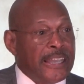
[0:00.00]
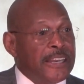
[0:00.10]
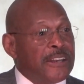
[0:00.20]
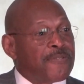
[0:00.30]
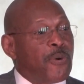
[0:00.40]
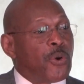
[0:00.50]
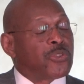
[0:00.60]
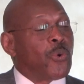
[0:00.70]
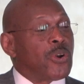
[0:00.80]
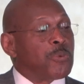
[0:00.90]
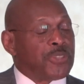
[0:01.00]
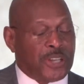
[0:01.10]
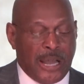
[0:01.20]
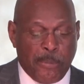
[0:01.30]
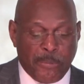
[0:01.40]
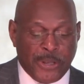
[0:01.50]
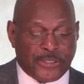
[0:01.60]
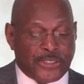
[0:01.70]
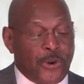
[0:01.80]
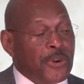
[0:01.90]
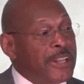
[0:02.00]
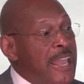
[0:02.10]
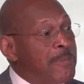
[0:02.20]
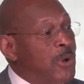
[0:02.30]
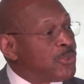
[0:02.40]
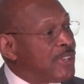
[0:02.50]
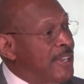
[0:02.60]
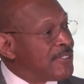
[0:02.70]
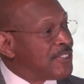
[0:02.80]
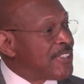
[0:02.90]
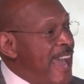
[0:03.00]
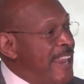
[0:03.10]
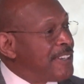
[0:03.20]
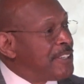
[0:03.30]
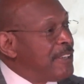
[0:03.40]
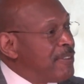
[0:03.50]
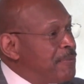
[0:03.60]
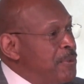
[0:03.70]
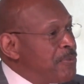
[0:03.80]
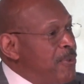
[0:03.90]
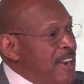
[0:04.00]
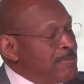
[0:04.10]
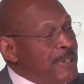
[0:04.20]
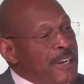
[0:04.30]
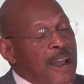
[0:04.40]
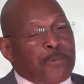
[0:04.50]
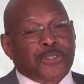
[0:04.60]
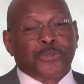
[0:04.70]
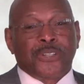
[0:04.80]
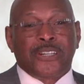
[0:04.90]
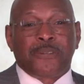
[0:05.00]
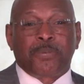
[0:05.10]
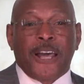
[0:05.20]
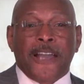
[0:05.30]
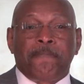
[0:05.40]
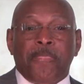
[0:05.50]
And in the fourth quarter, with a couple minutes to go in the game, Coach Hayes decided to give a few freshmen an opportunity to play.